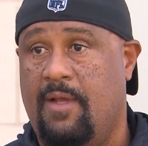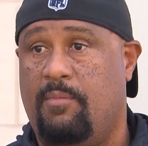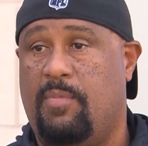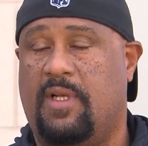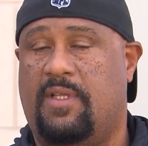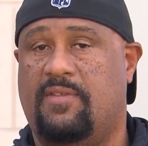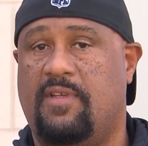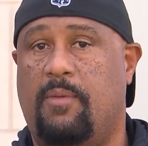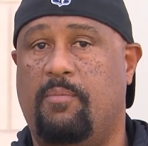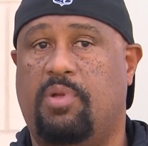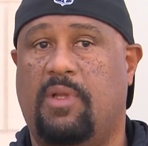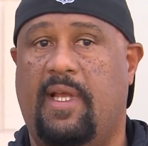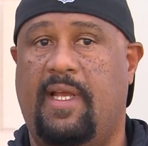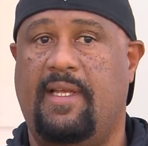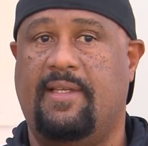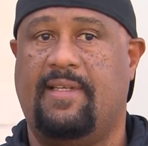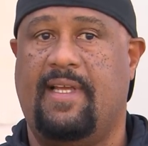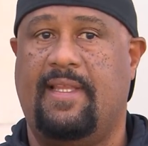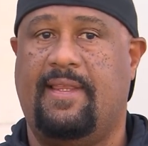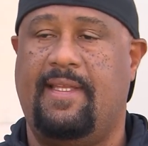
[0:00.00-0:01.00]
But some
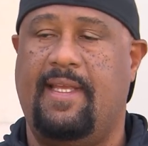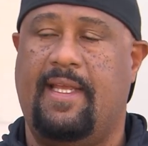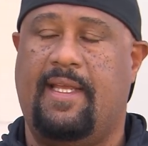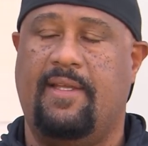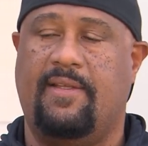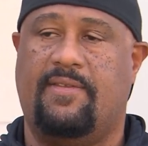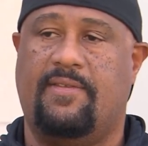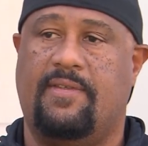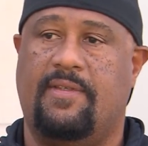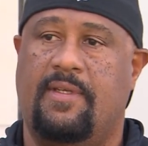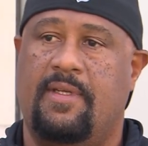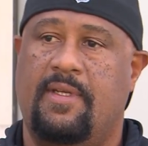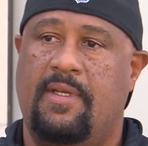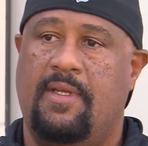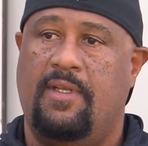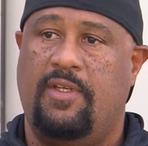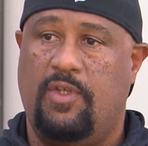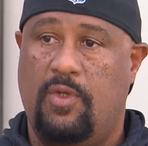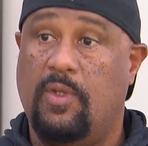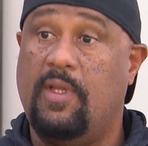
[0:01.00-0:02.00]
plays, I think it's
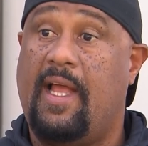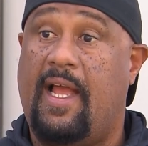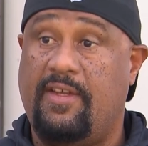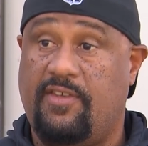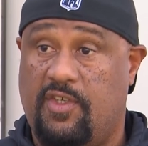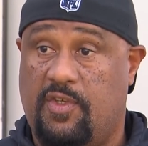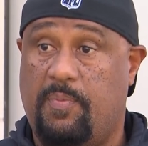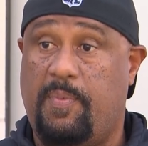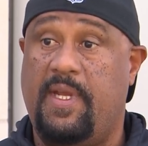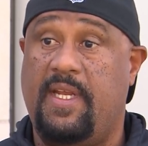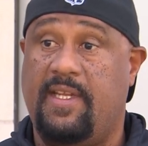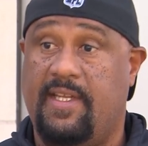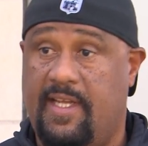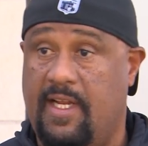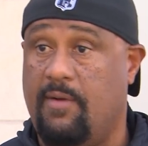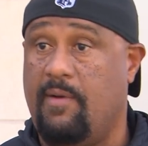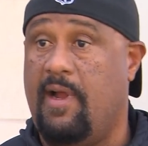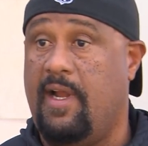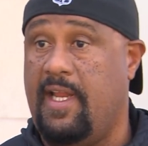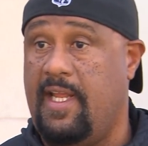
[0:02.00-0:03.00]
utilize your speed to
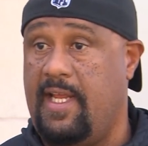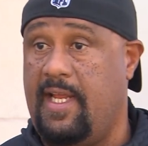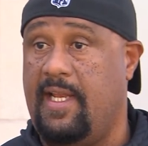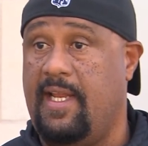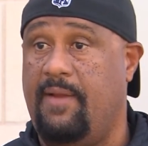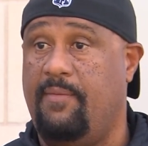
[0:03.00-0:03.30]
get around the end.